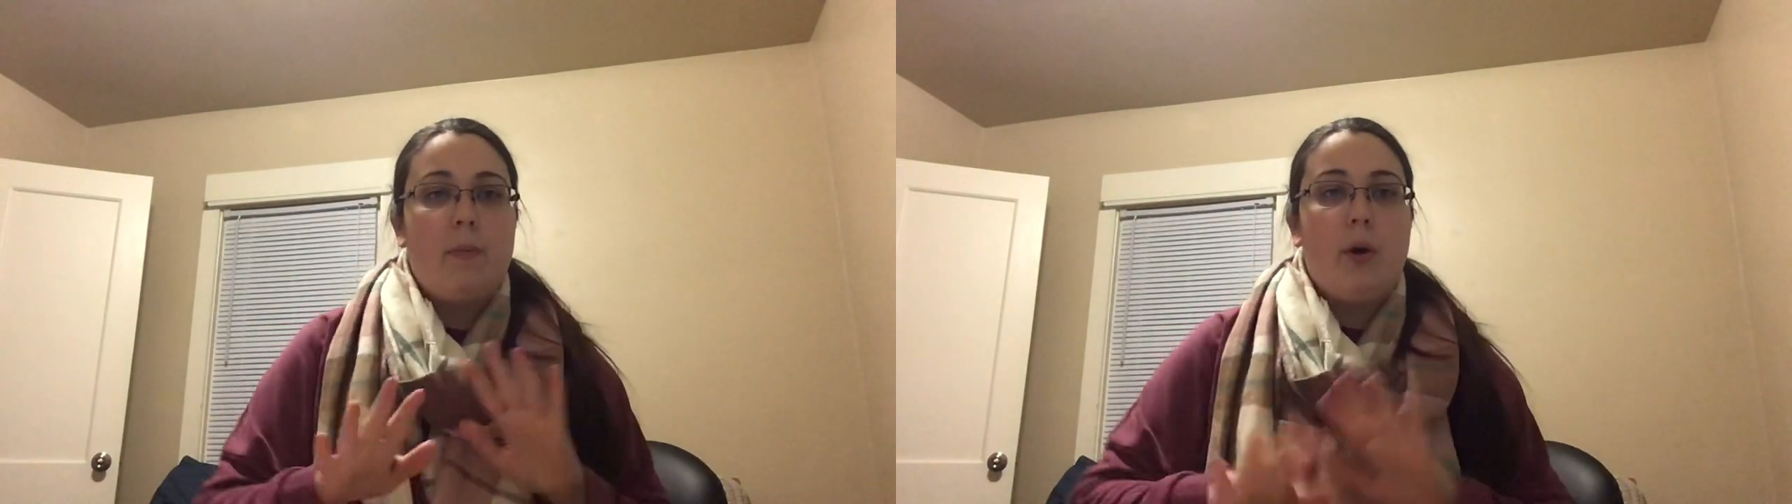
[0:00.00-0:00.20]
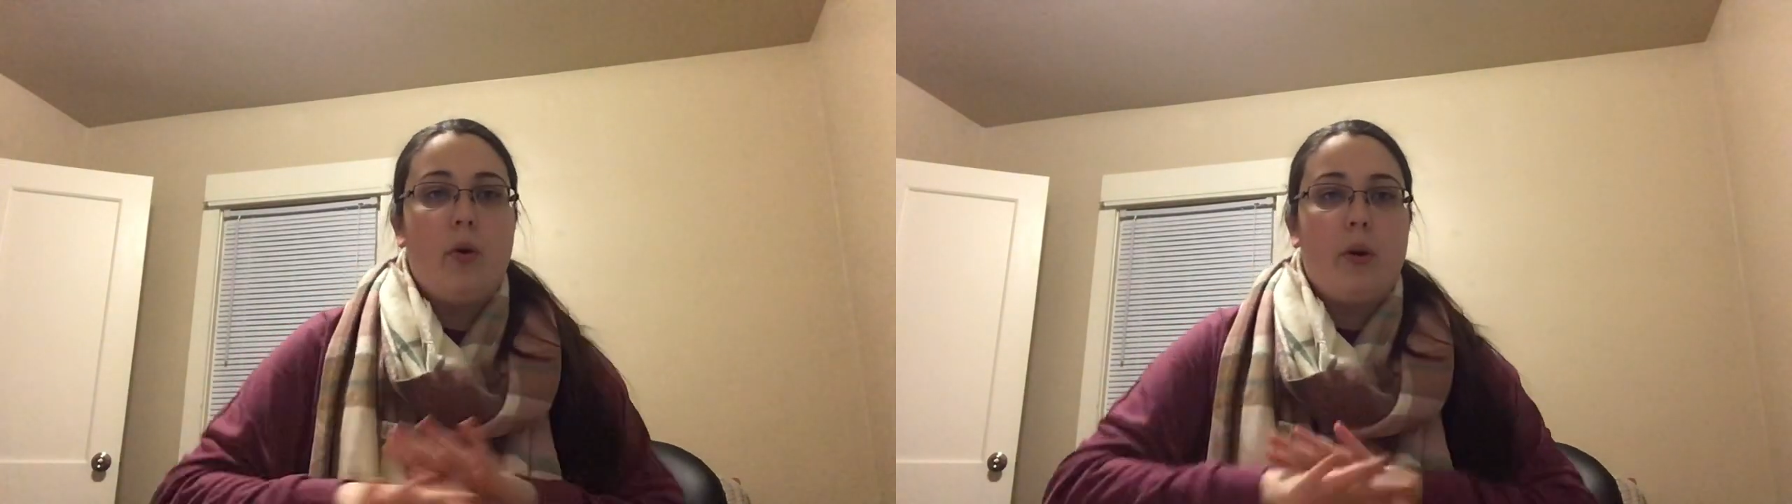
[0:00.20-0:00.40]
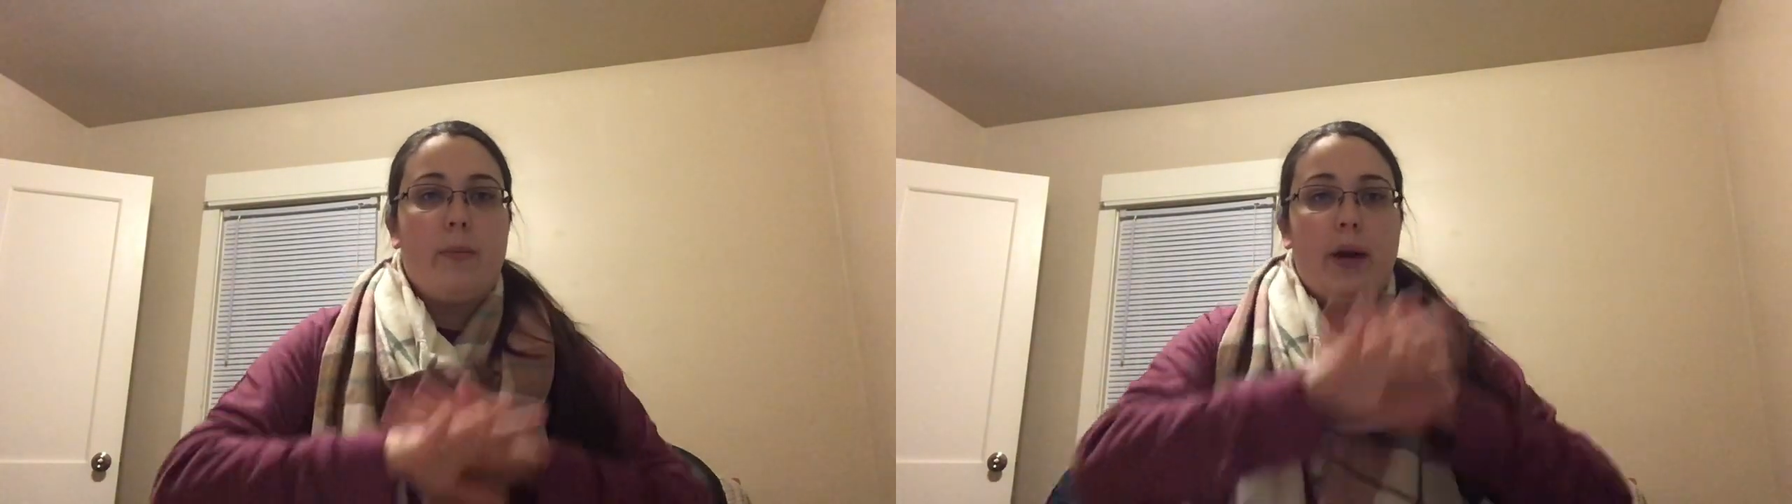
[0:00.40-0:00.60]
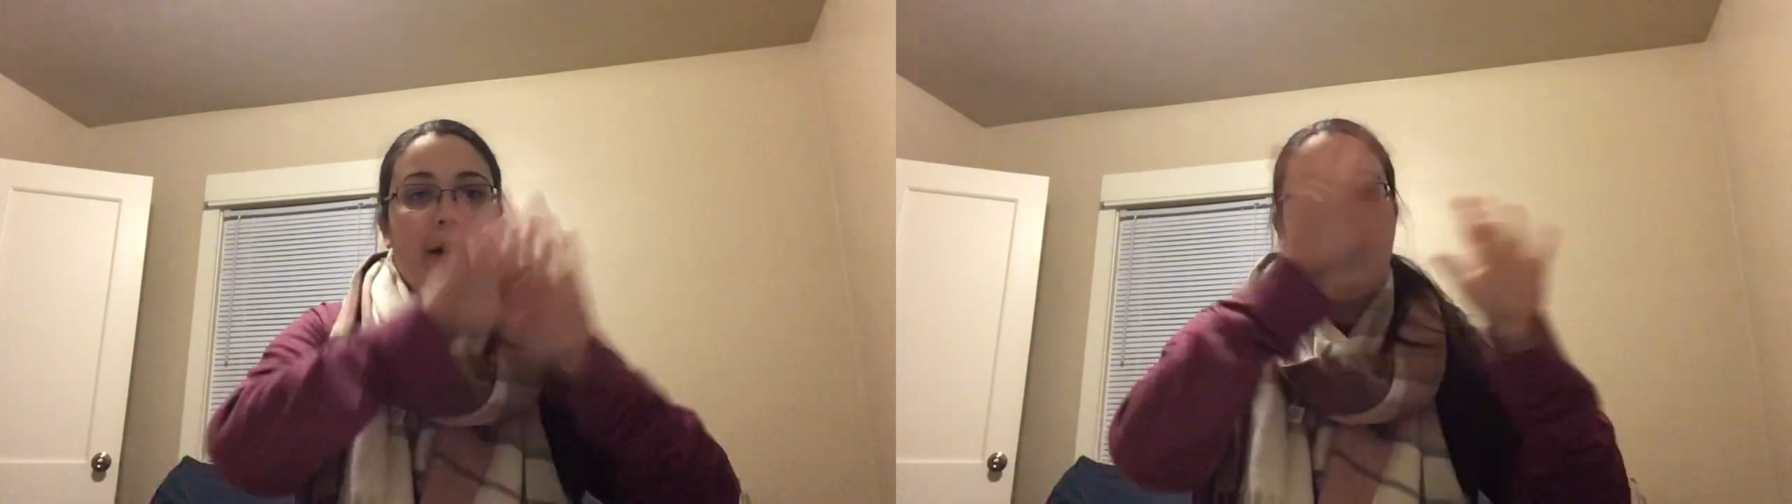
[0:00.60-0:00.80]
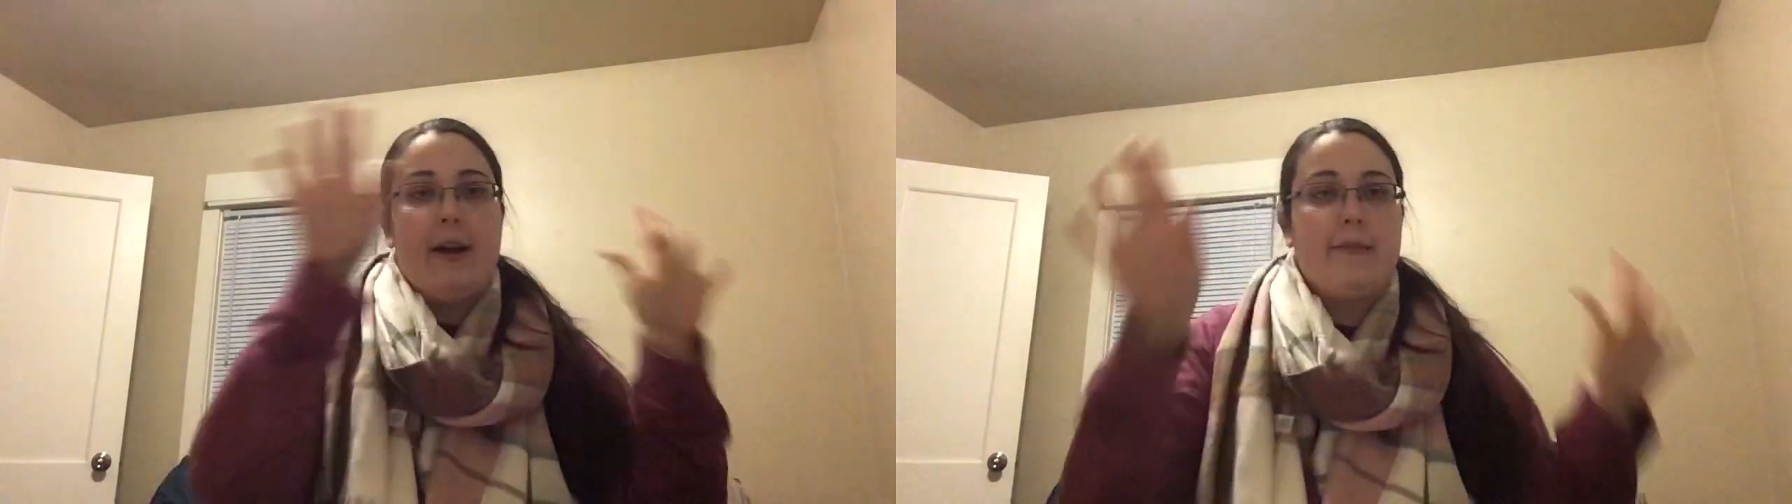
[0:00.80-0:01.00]

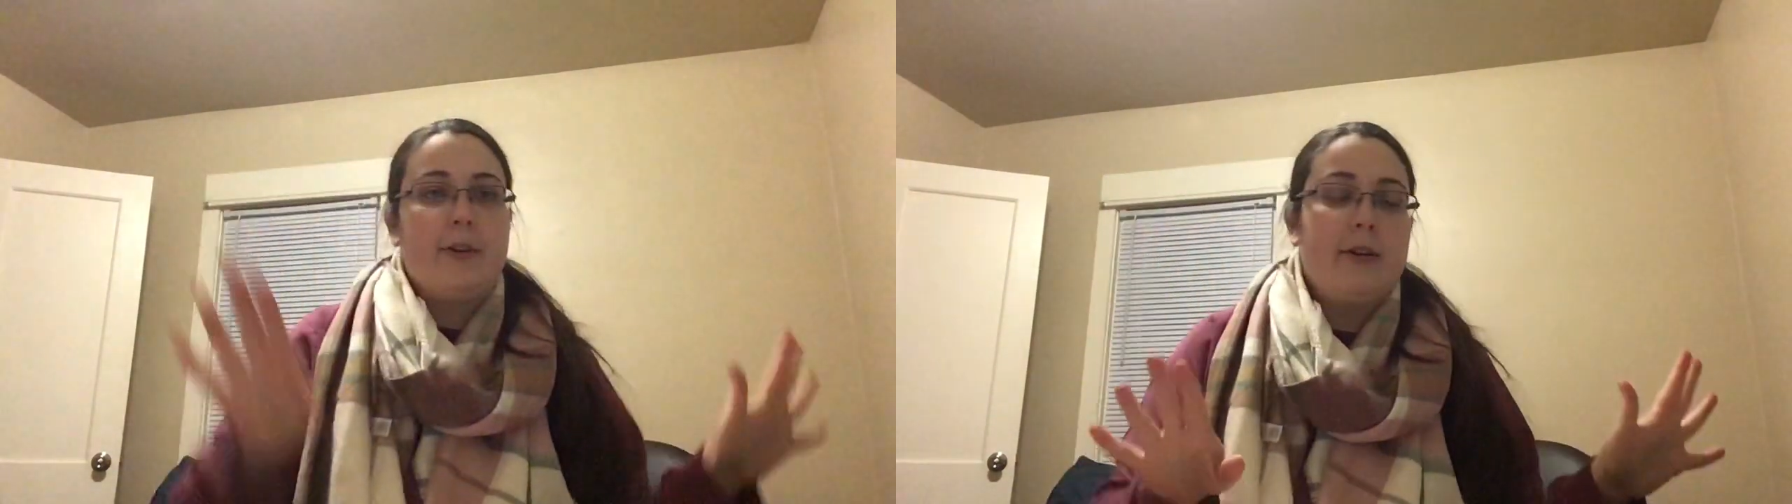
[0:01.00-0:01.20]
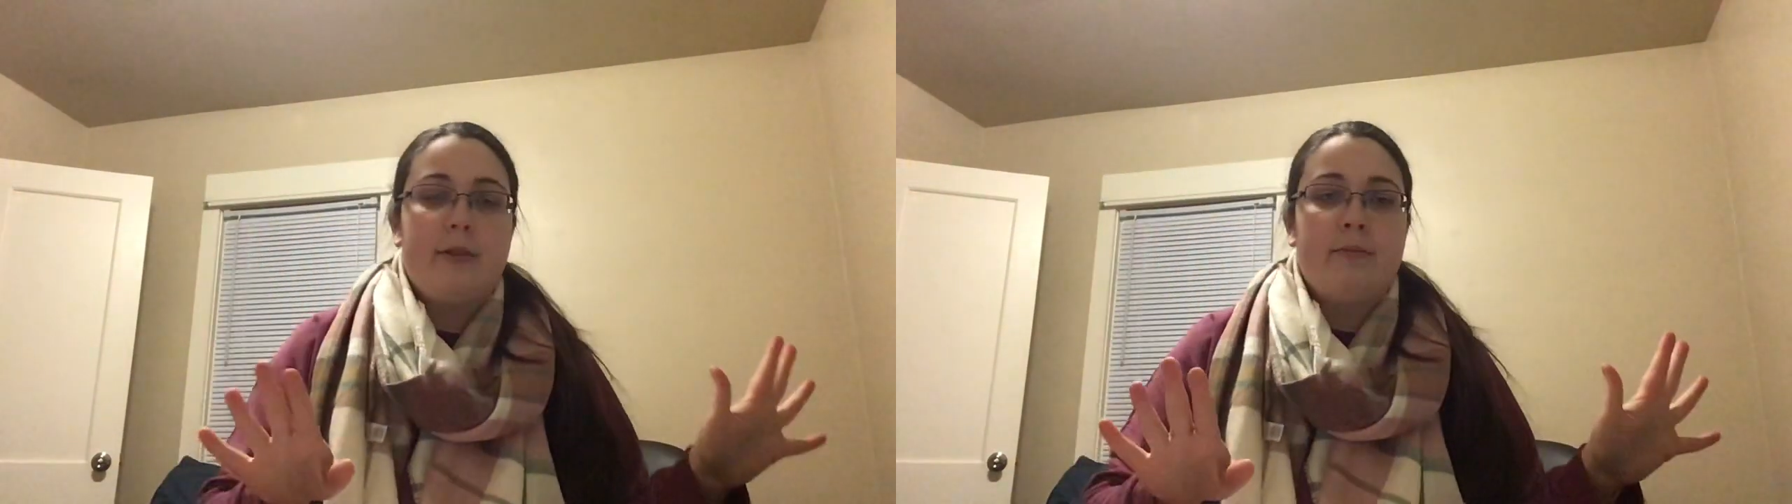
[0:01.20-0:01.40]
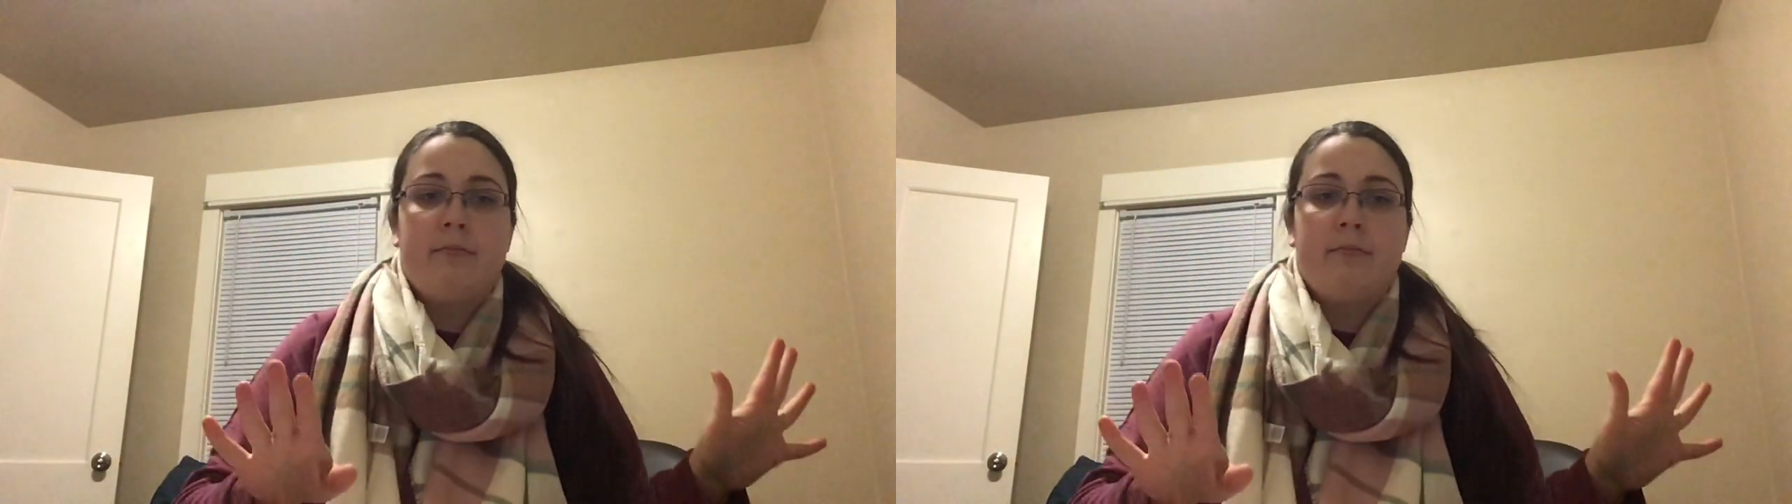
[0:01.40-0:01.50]
Pokemon ever.